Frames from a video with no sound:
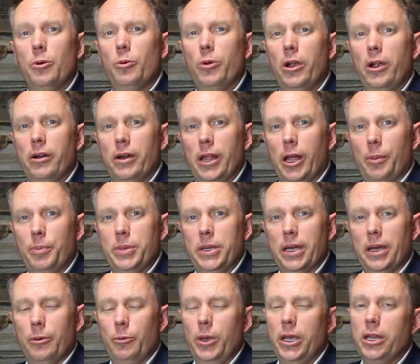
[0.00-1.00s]
We're here to help
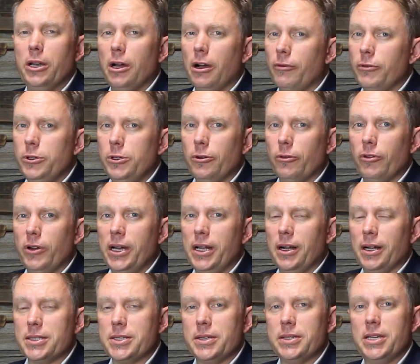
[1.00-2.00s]
you. We can offer you a free
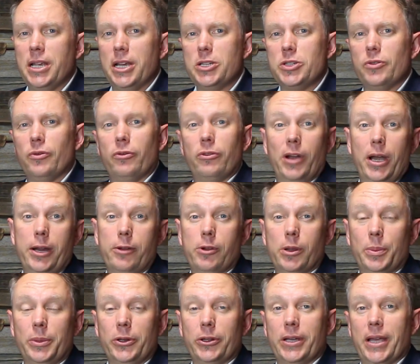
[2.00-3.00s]
consultation for any
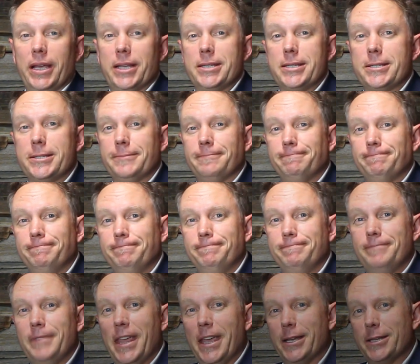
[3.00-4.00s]
criminal case.
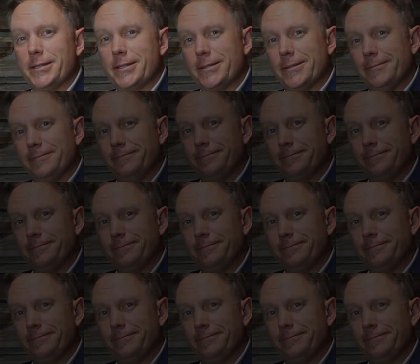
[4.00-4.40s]
Thanks.